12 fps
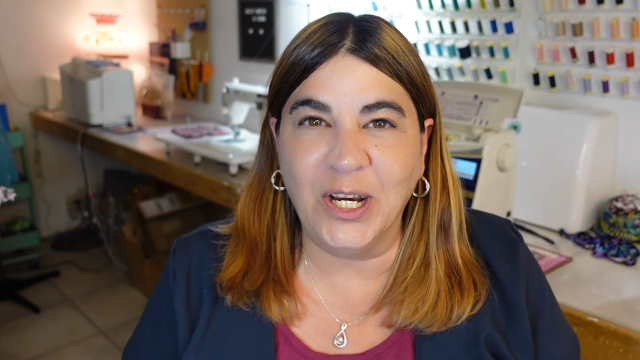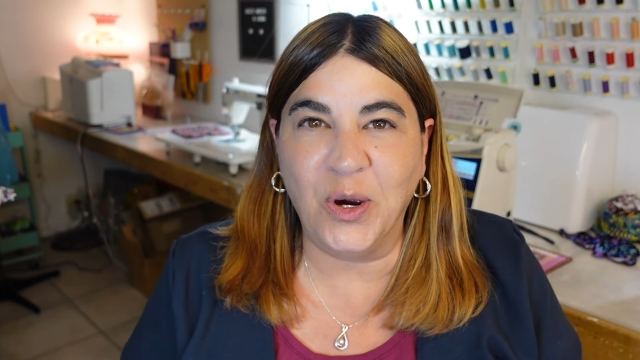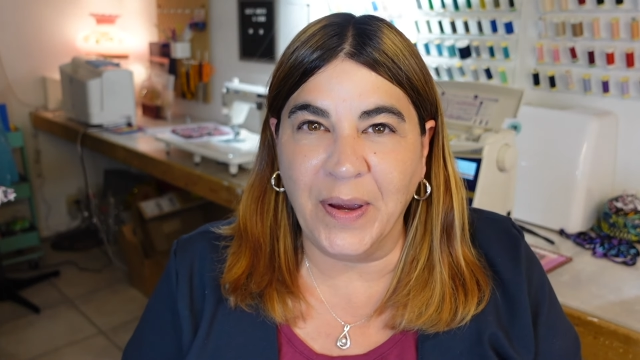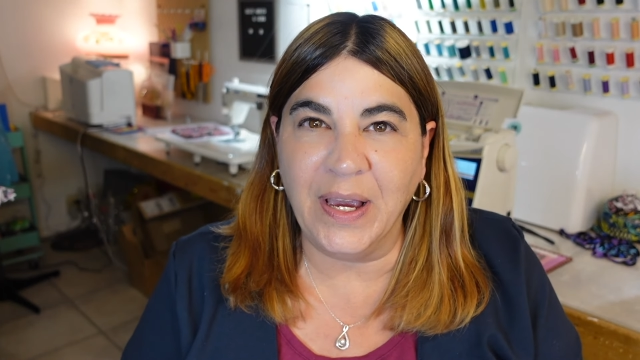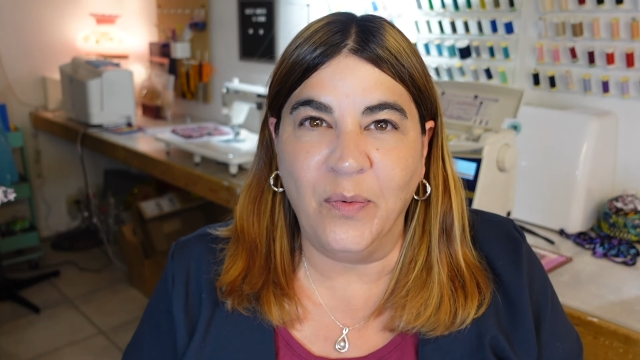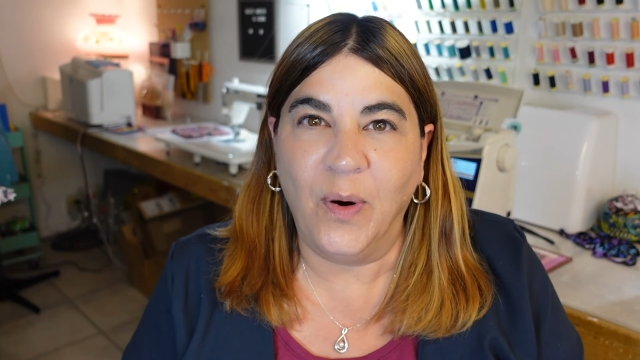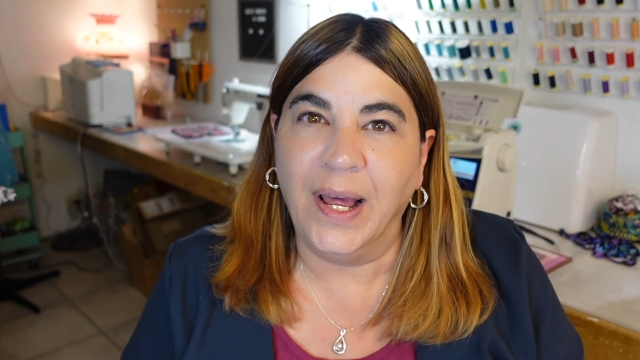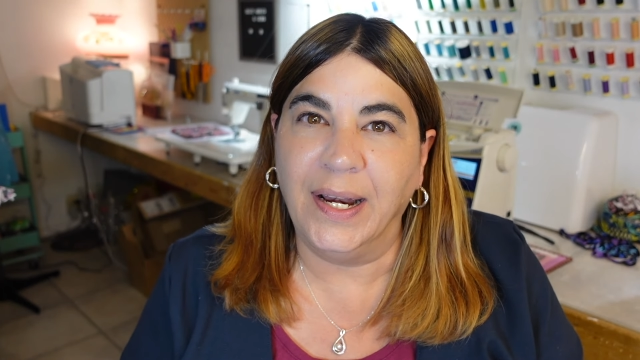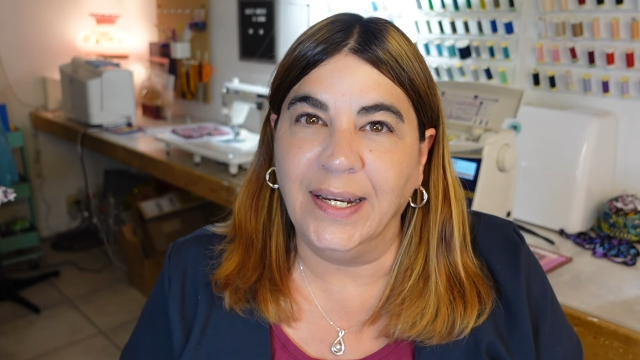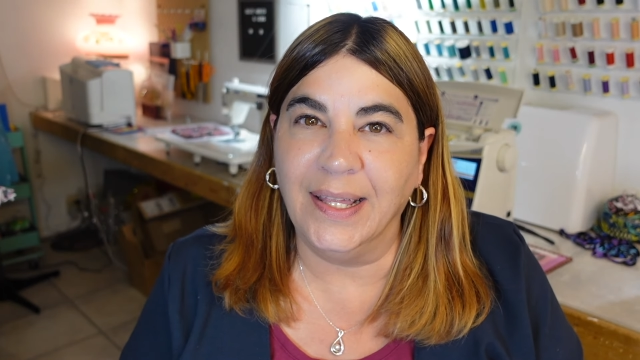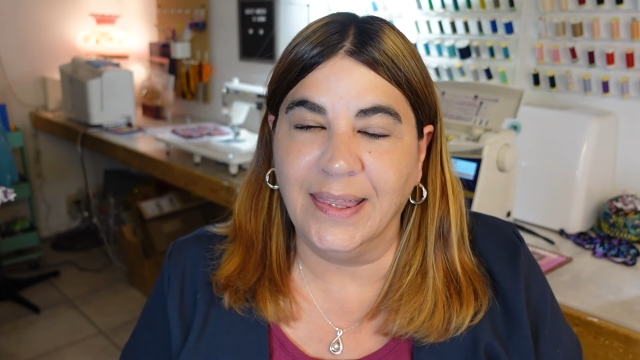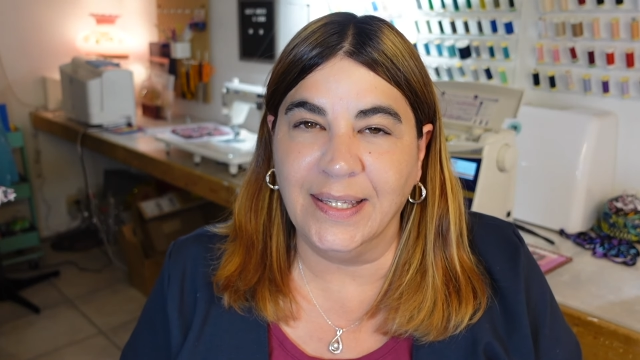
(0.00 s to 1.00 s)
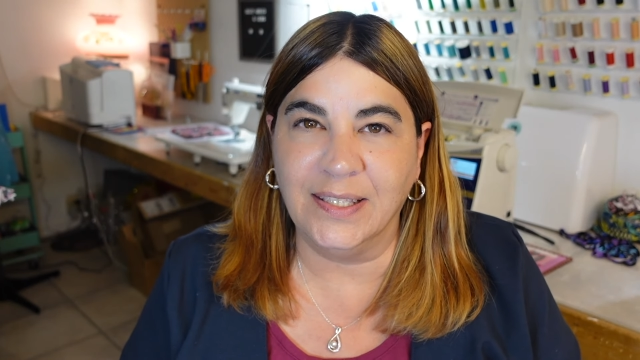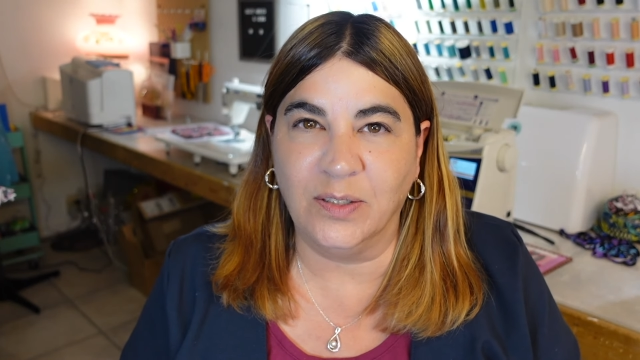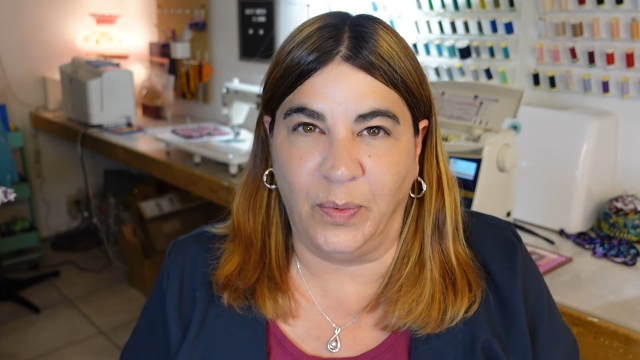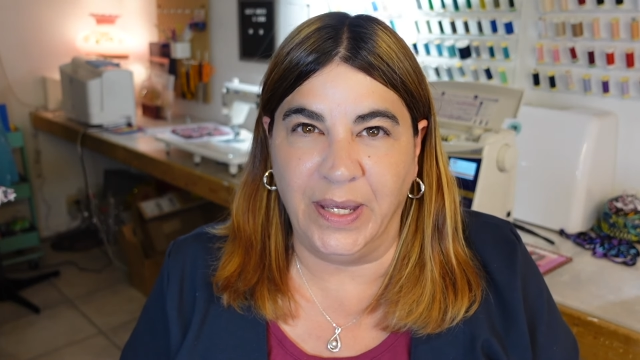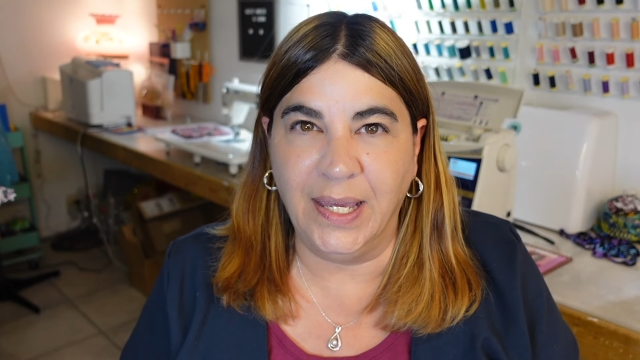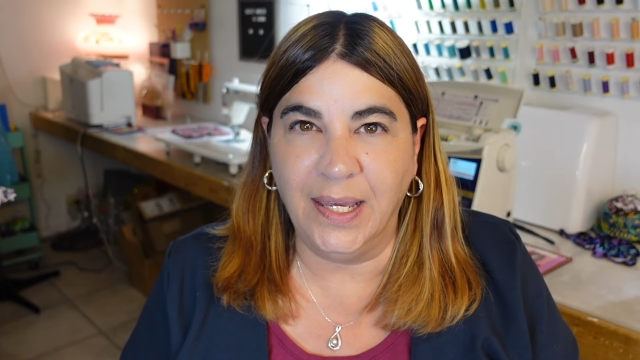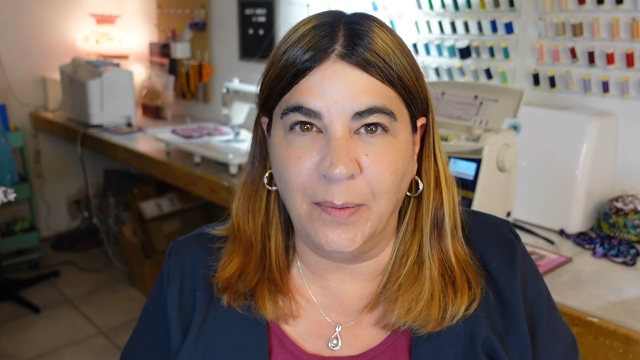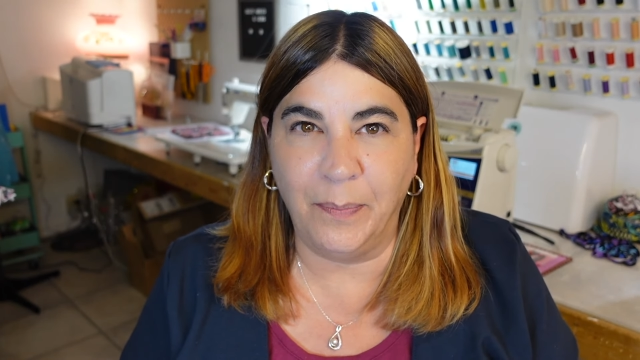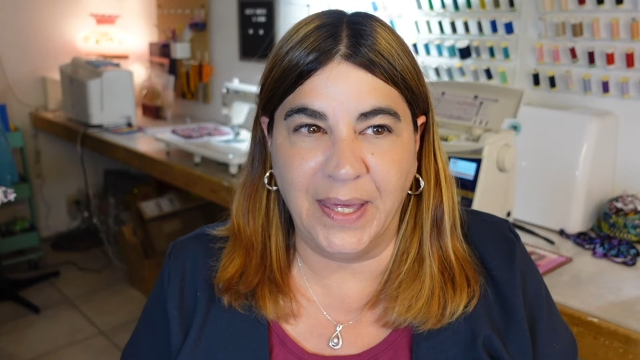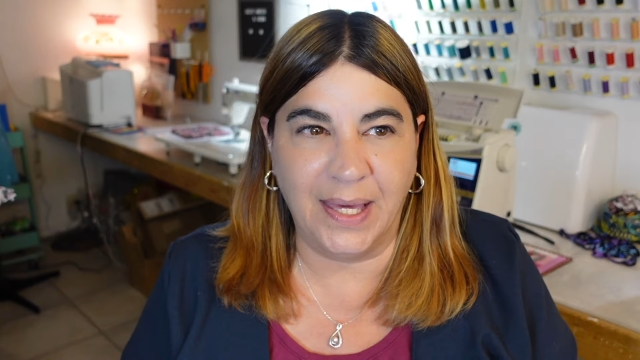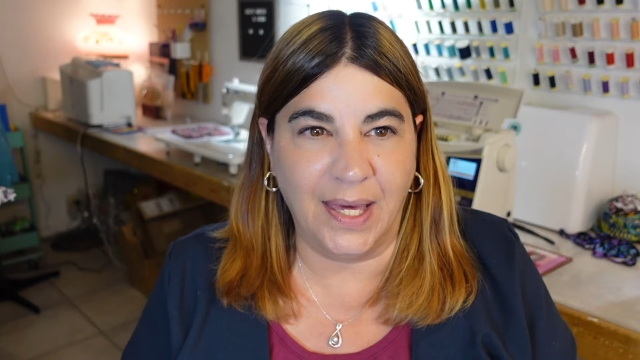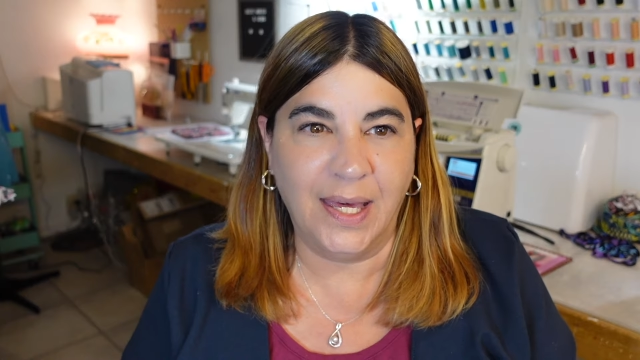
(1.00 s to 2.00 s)
quick one this week
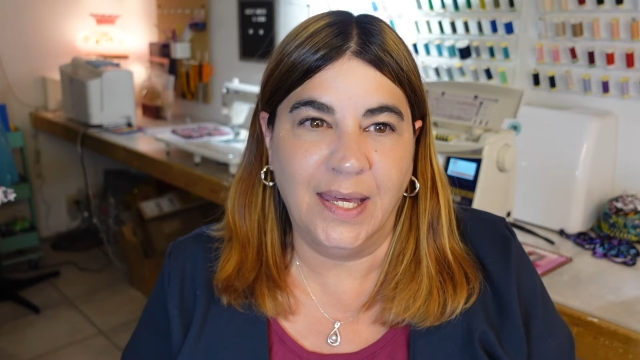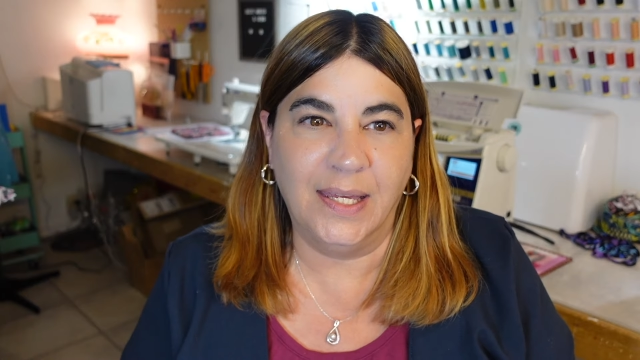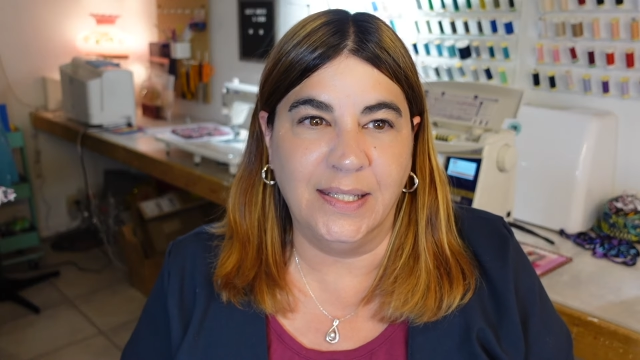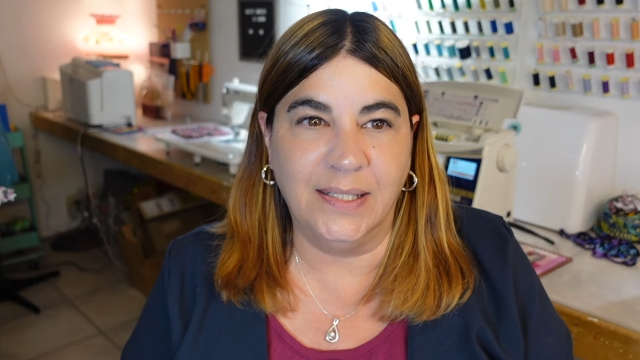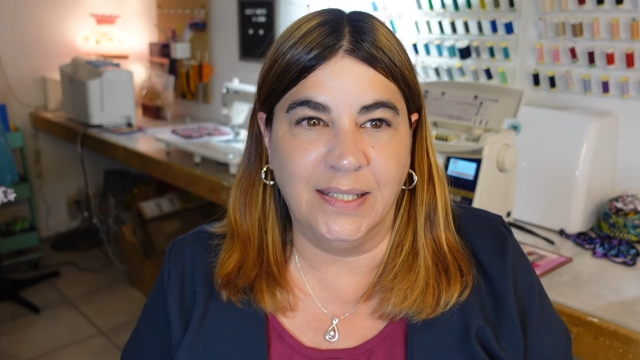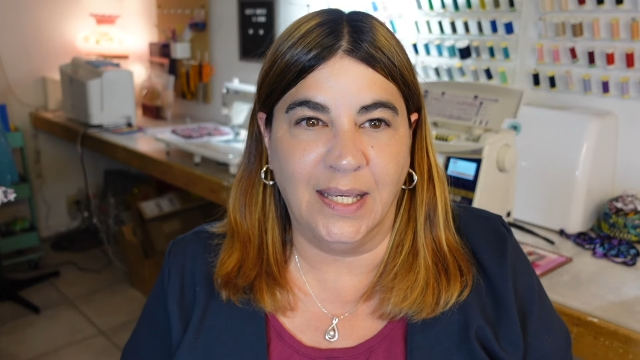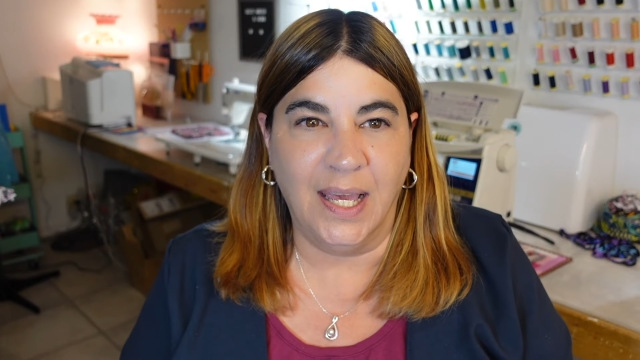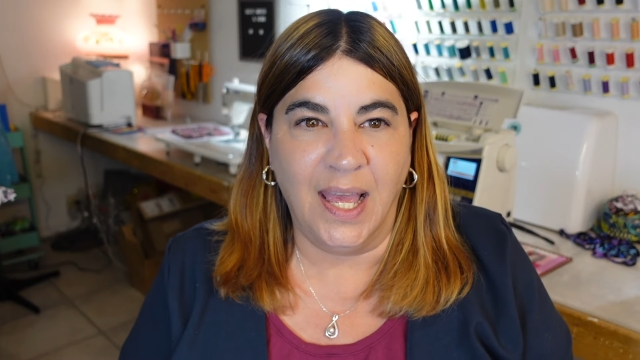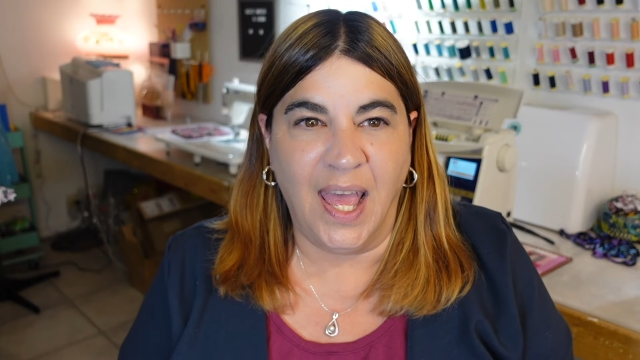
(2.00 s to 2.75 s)
because